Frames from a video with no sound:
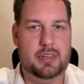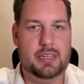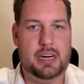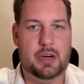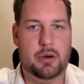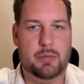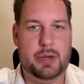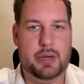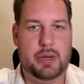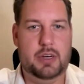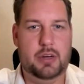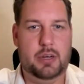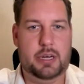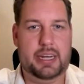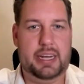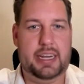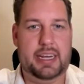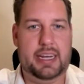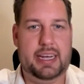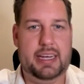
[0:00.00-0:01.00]
Now we are
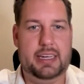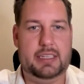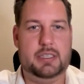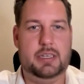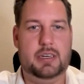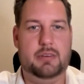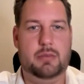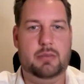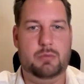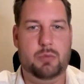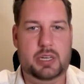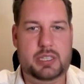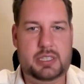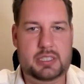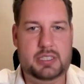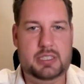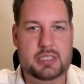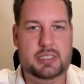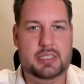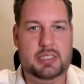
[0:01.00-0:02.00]
looking at what
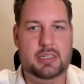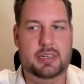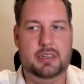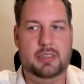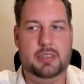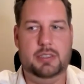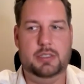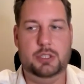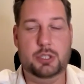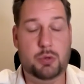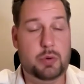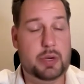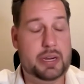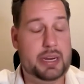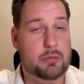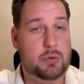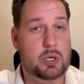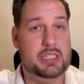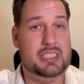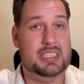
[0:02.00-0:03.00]
is it
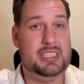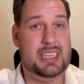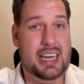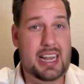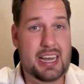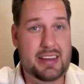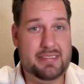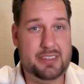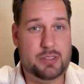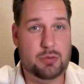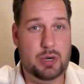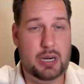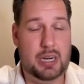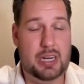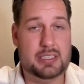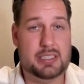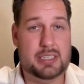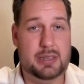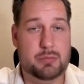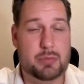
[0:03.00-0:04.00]
doing, what it's left to
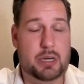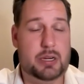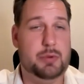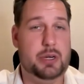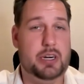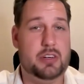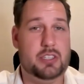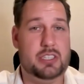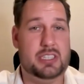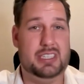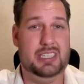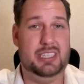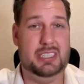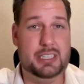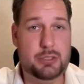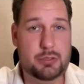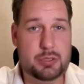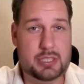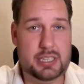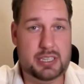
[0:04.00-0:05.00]
us, and when we are still
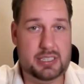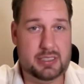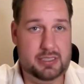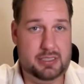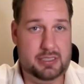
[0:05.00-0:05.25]
using